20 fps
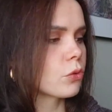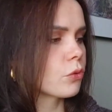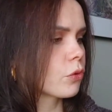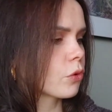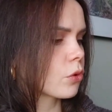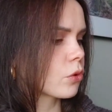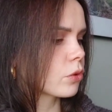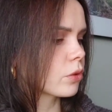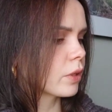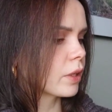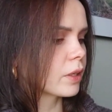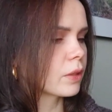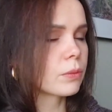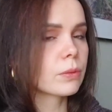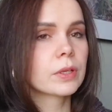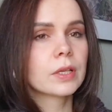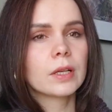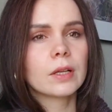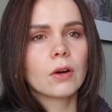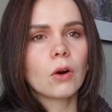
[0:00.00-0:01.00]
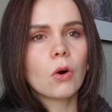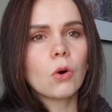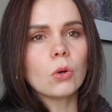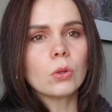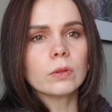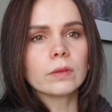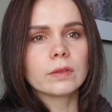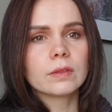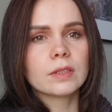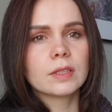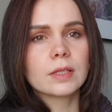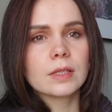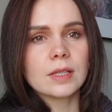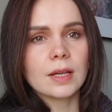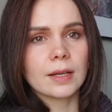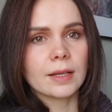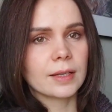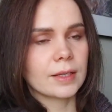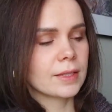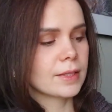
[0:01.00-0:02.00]
of her like really old
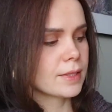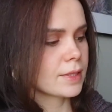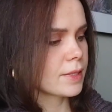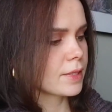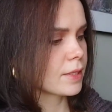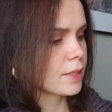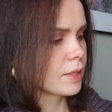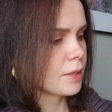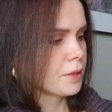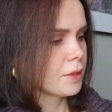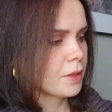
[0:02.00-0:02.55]
designs.